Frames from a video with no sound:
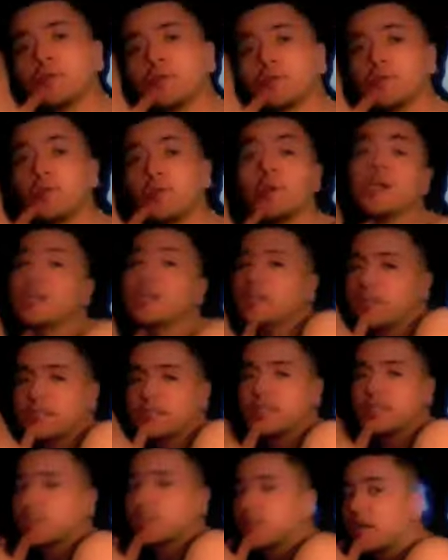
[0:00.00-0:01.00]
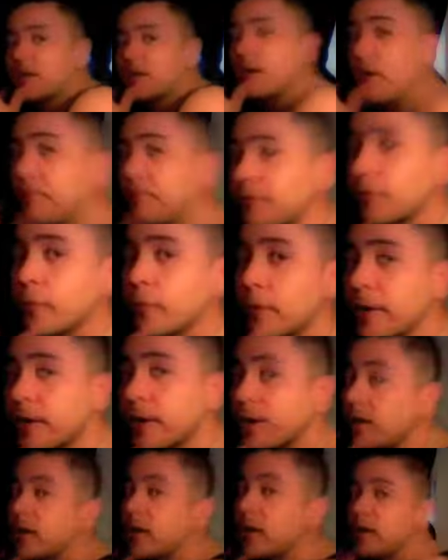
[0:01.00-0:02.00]
you. He doesn't cut off the
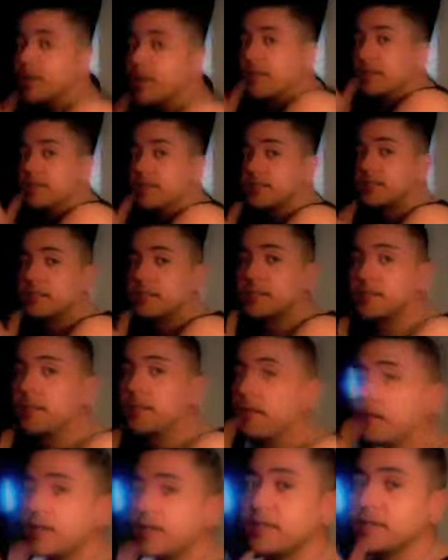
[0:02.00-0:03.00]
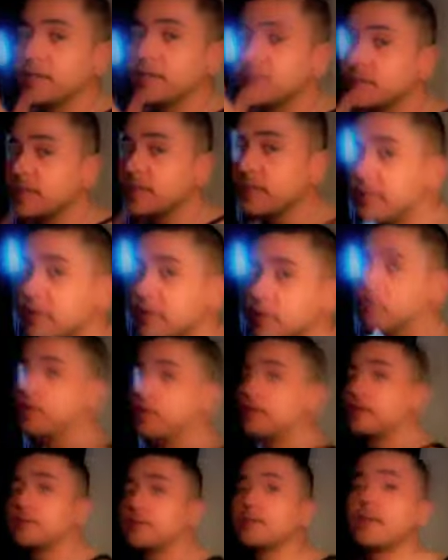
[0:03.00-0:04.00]
ring. He doesn't, you know,
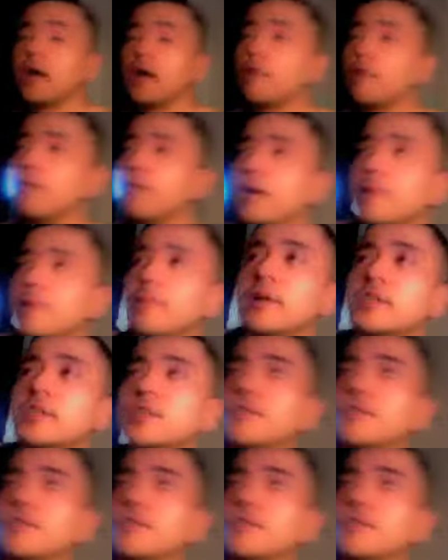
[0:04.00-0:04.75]
not really much of